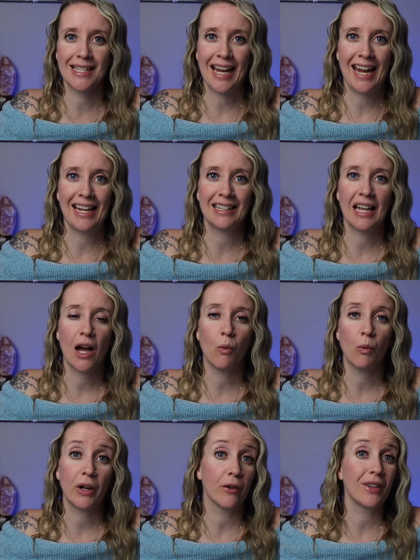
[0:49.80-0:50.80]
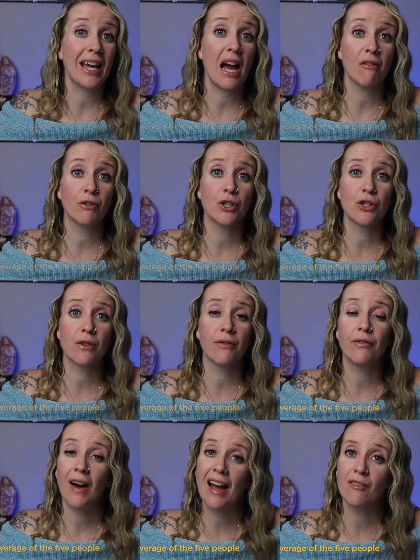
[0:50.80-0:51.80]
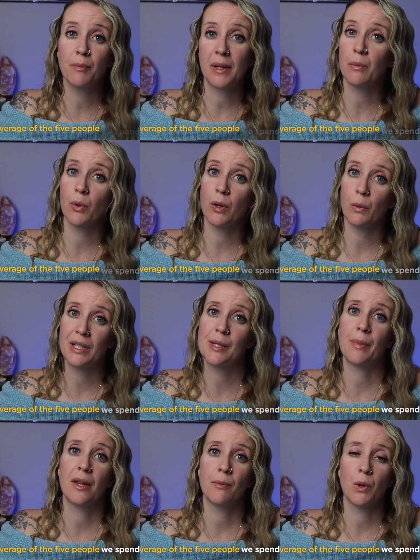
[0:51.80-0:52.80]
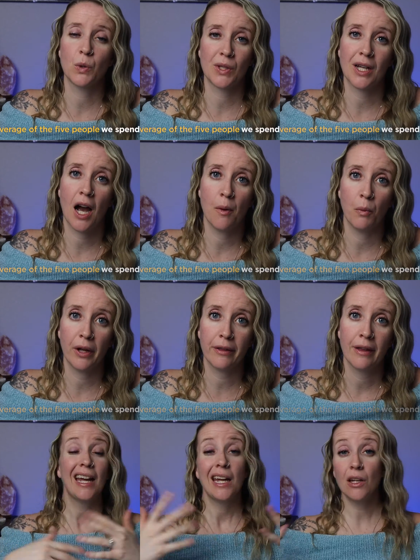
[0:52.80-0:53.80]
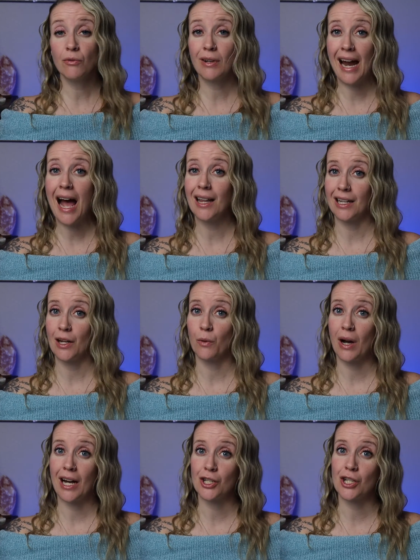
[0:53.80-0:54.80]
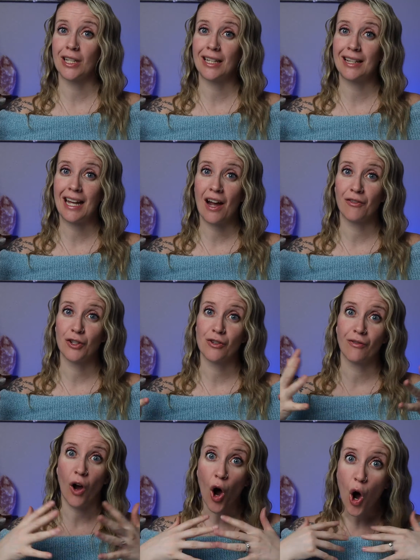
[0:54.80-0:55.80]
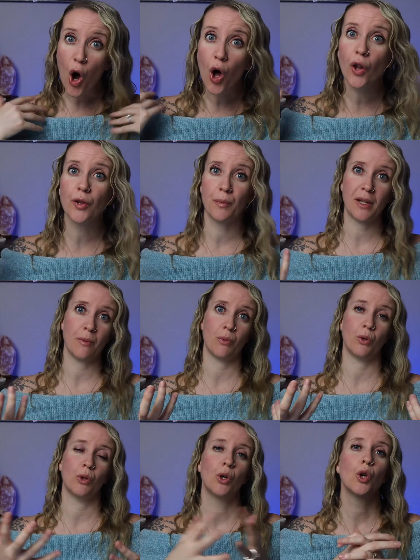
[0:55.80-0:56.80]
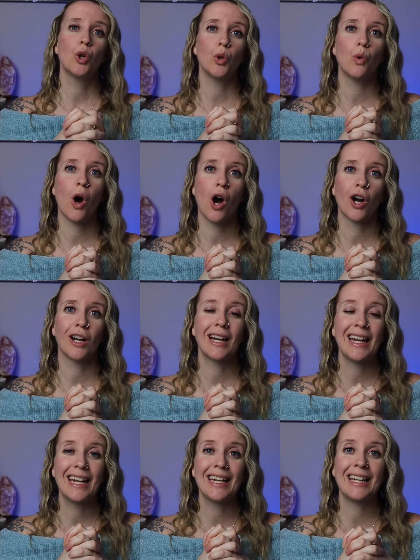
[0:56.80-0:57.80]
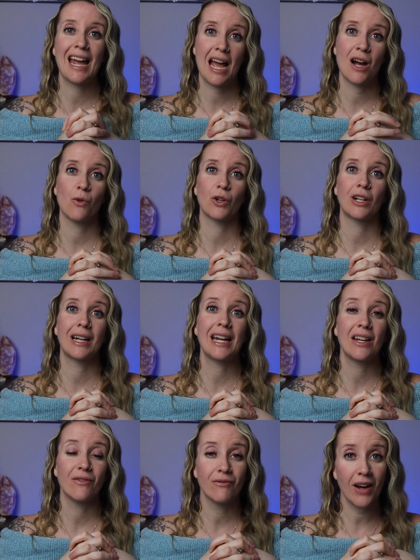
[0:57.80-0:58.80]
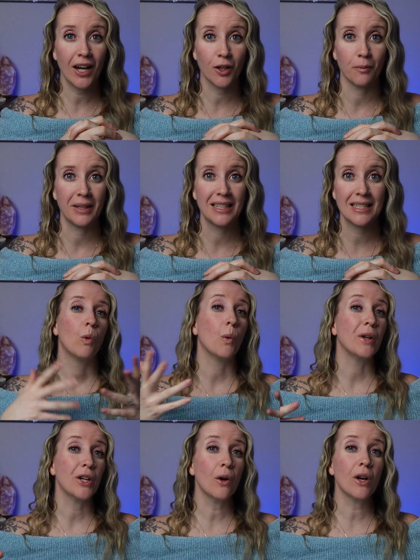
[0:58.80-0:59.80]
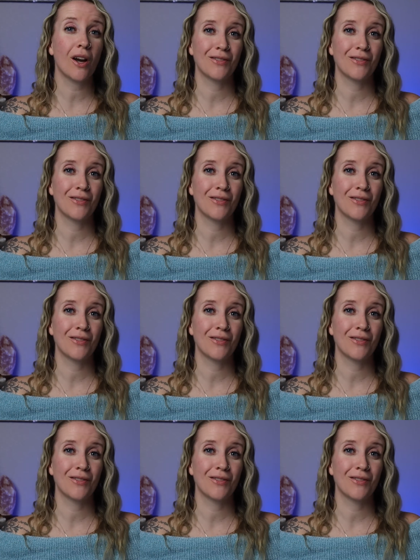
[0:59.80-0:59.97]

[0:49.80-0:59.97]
the saying that we are the average of the five people that we spend the most time with. In reality, we're actually the average of all the people who are in our environment. What we don't